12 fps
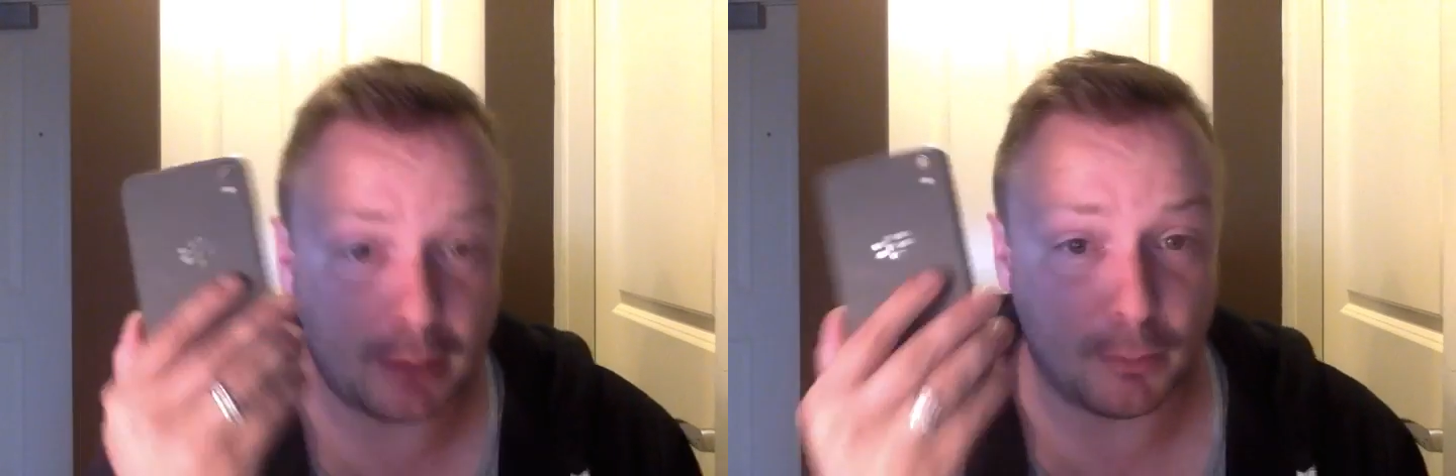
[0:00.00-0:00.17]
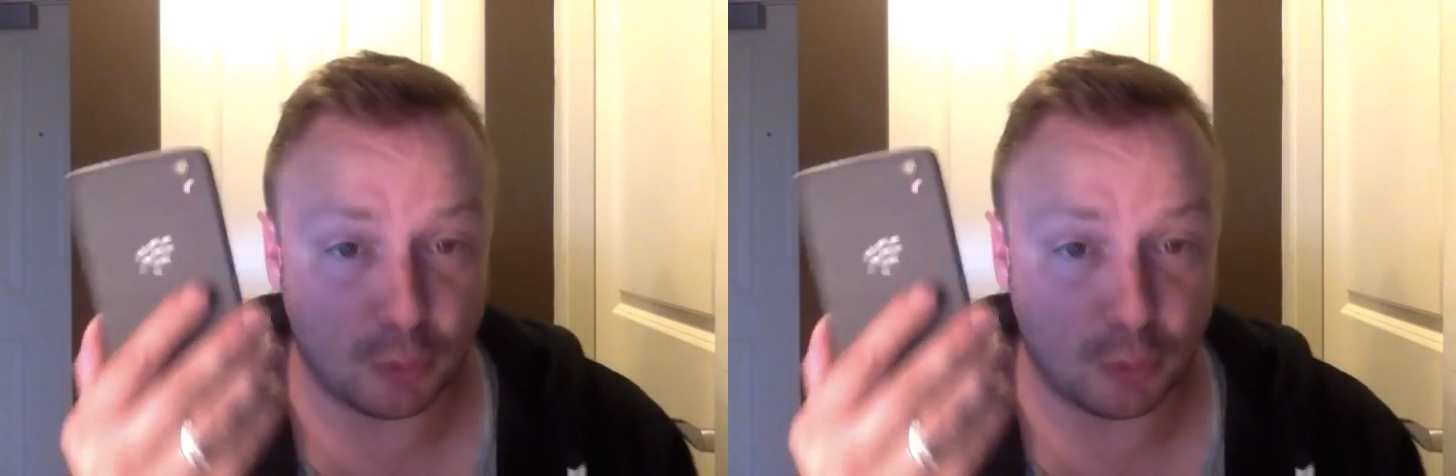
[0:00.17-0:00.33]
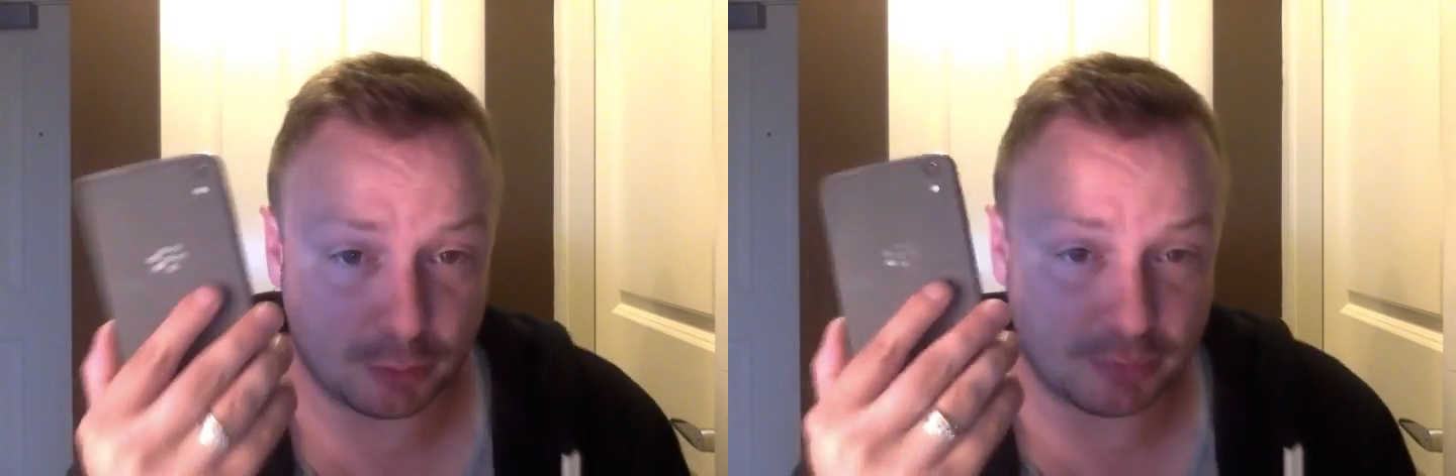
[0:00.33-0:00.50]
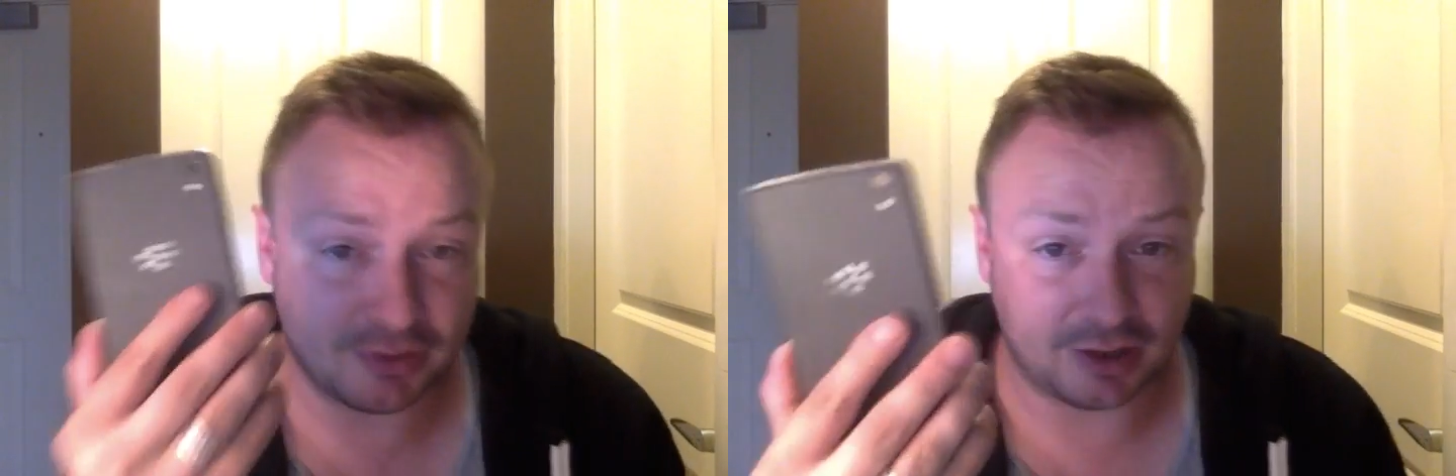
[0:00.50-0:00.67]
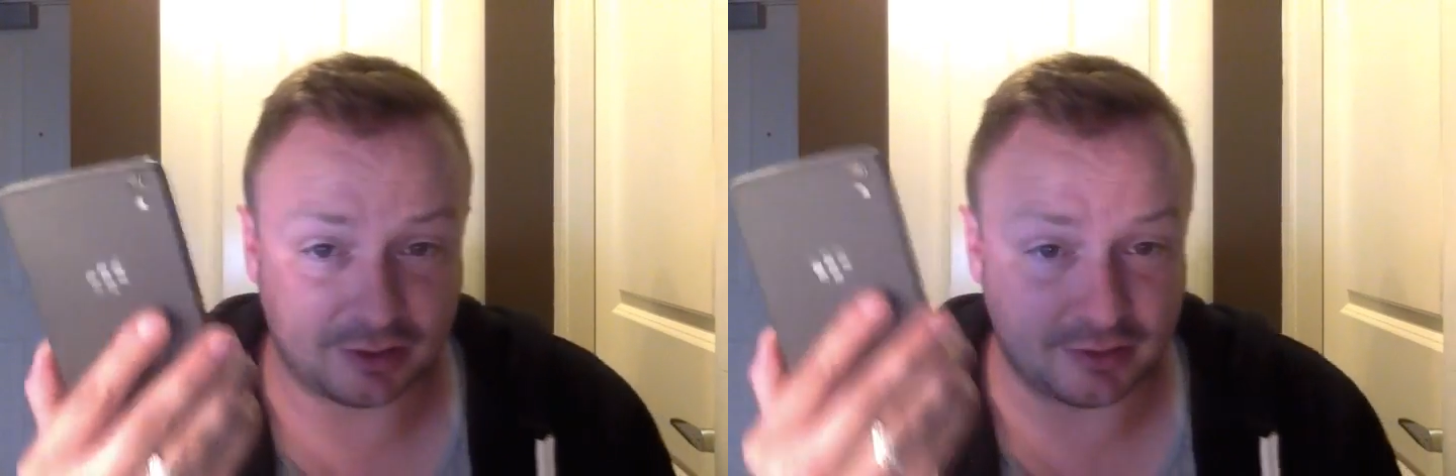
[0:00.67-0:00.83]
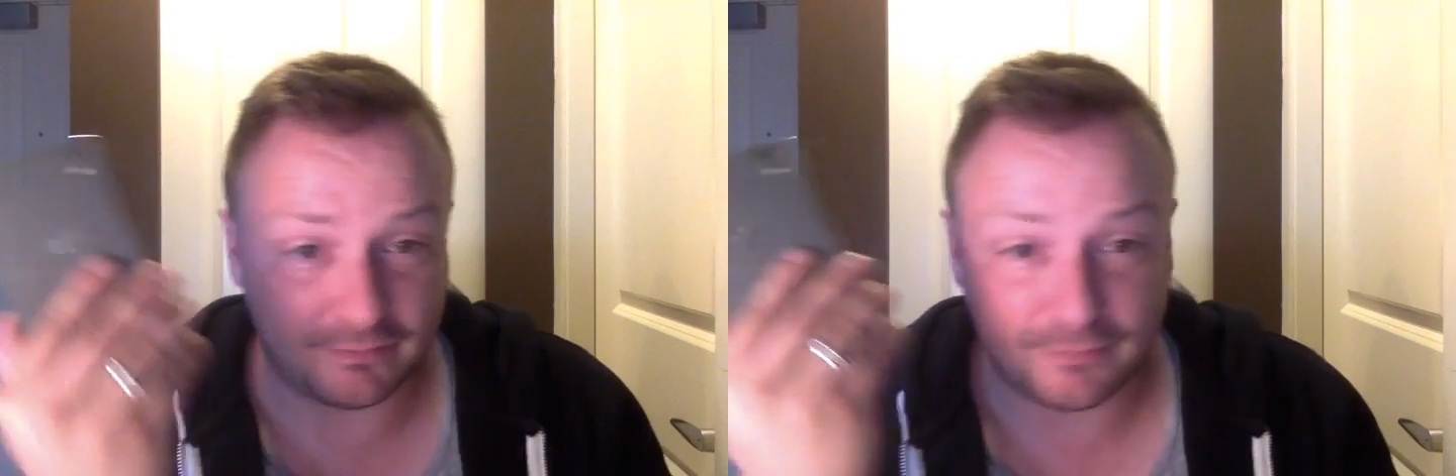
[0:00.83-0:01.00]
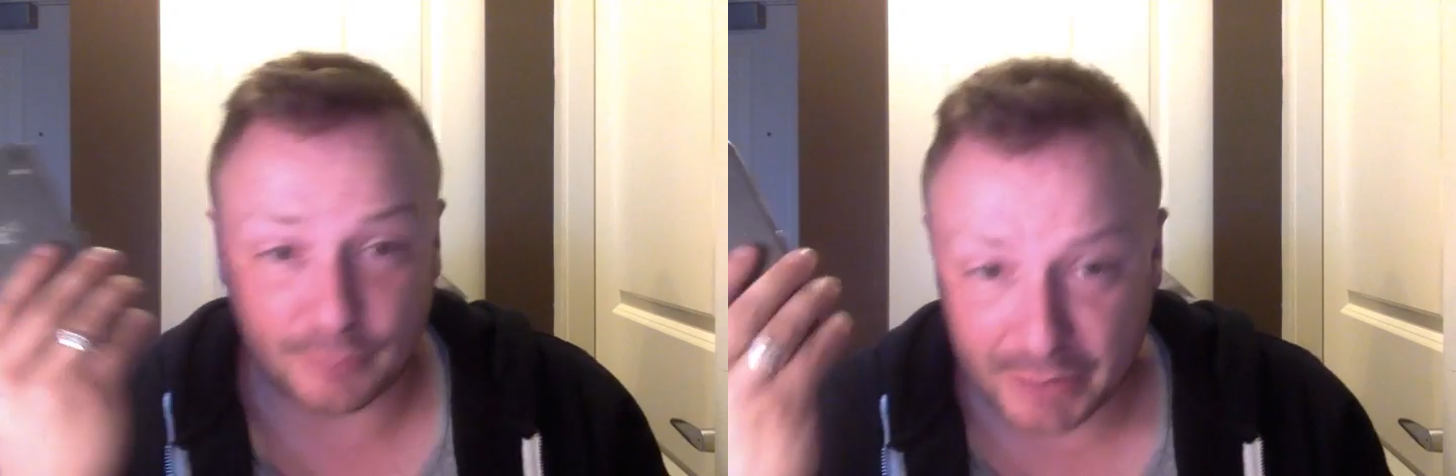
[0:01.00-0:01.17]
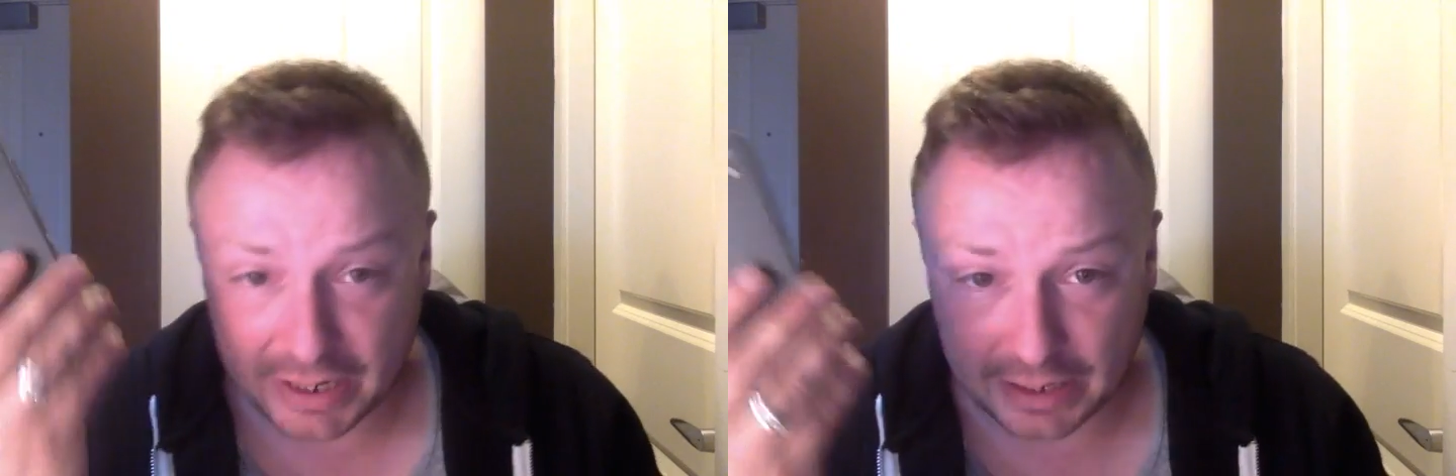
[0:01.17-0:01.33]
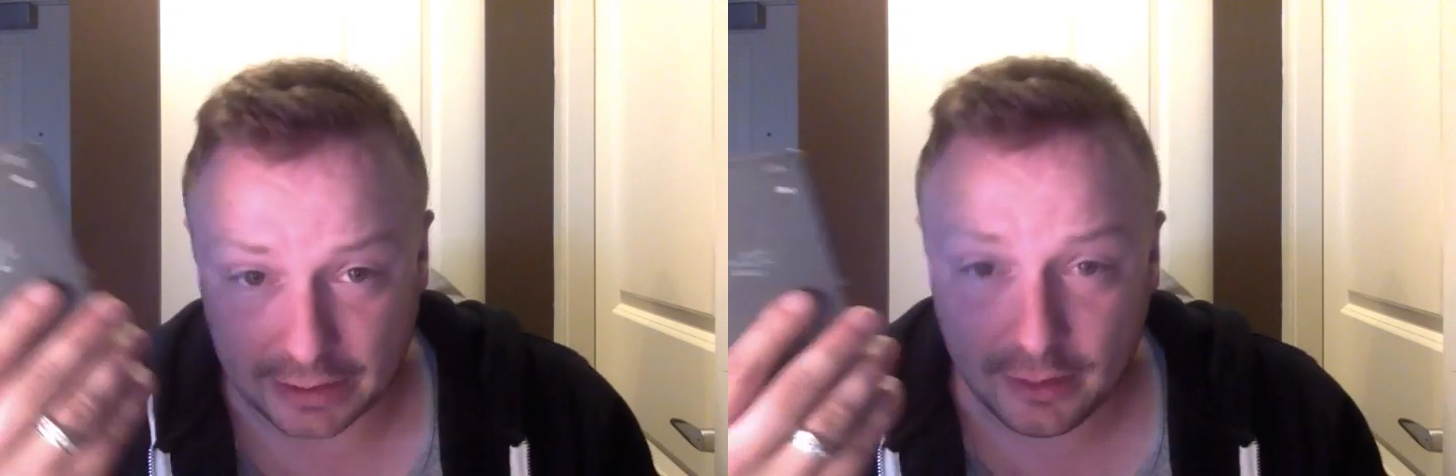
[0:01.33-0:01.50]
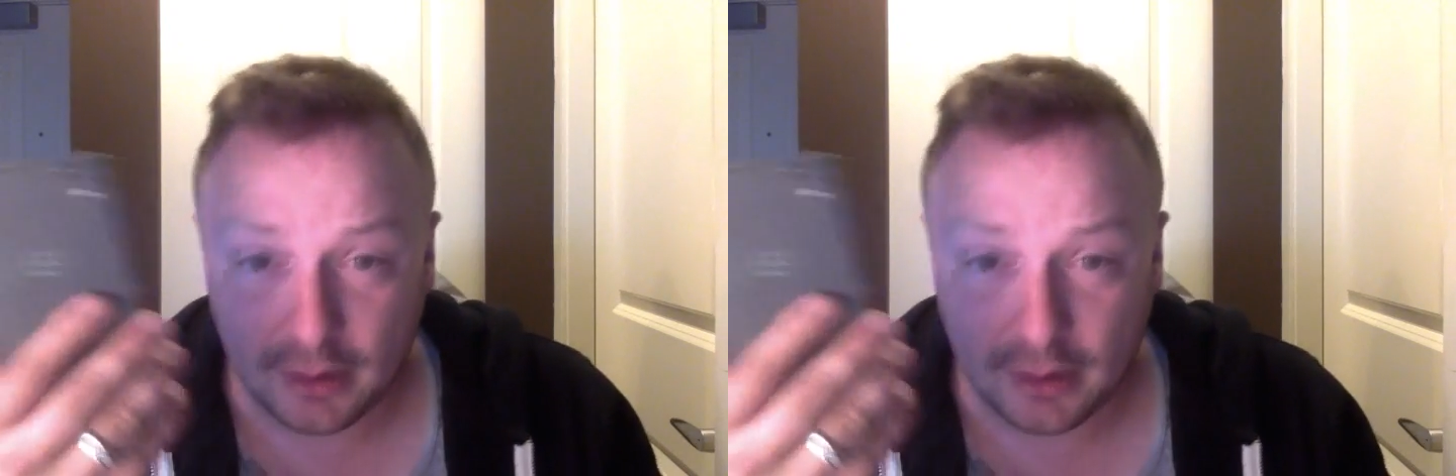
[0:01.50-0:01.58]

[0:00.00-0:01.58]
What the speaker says: more productive for me.